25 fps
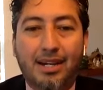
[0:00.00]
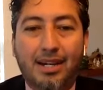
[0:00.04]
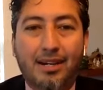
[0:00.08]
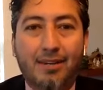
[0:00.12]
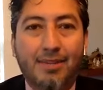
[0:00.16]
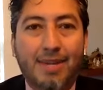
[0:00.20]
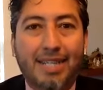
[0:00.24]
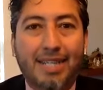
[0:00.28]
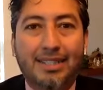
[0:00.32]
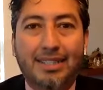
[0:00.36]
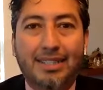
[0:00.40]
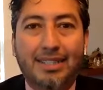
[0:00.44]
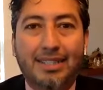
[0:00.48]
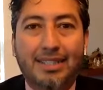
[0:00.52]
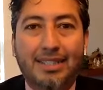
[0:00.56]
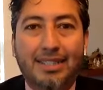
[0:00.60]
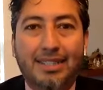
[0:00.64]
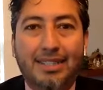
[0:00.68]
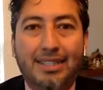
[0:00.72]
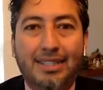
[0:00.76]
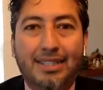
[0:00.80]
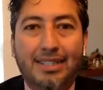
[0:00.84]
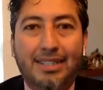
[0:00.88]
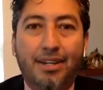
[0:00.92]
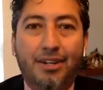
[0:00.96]
Um, as an
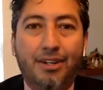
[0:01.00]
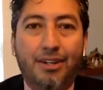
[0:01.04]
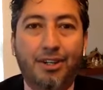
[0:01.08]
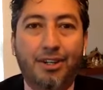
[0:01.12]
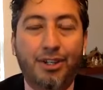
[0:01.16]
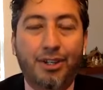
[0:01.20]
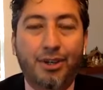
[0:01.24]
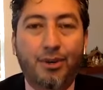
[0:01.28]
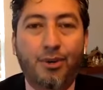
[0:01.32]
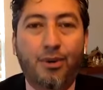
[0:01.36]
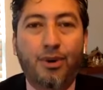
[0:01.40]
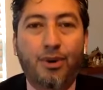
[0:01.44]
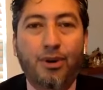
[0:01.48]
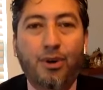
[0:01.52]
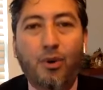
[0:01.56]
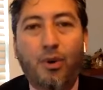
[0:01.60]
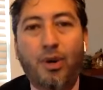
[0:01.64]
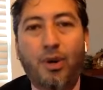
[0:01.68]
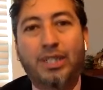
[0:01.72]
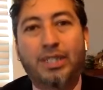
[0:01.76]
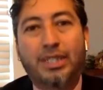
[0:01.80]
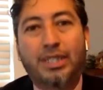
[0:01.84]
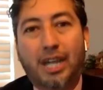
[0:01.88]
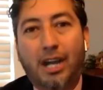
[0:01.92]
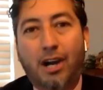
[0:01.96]
educator, you're
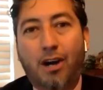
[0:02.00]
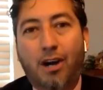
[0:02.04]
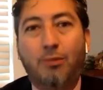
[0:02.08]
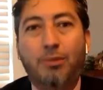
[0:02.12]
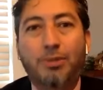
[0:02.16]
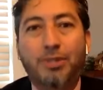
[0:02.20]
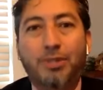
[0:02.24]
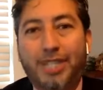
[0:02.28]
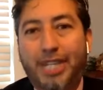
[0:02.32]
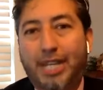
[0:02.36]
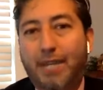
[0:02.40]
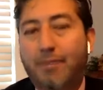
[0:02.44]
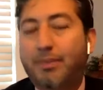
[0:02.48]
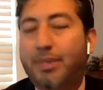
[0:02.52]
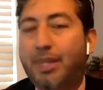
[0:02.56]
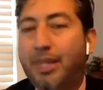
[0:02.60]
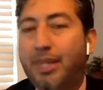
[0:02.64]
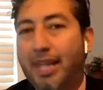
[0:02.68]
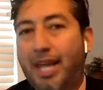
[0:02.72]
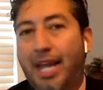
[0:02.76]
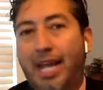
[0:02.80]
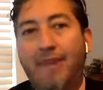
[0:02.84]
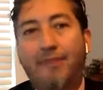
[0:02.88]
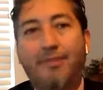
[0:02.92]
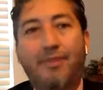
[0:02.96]
going to help shape
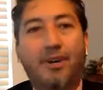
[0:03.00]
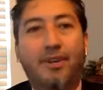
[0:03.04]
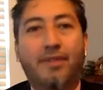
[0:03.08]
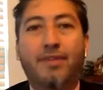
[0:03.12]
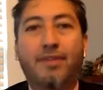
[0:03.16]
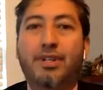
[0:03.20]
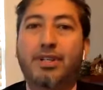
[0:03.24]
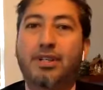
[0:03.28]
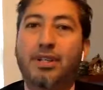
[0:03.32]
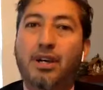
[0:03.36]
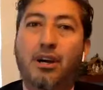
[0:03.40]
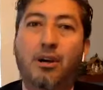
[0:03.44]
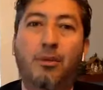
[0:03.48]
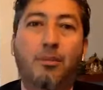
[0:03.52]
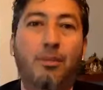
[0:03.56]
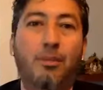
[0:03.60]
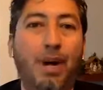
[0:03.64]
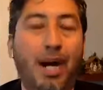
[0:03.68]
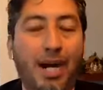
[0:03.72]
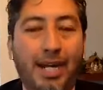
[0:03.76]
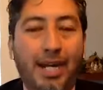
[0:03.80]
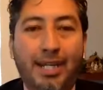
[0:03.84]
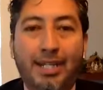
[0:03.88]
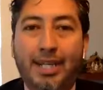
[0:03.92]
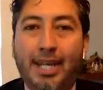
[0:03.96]
the life of a young
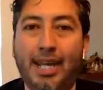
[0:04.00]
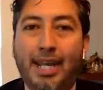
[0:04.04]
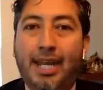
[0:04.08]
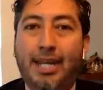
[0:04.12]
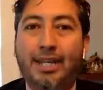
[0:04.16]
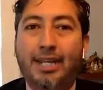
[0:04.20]
mind.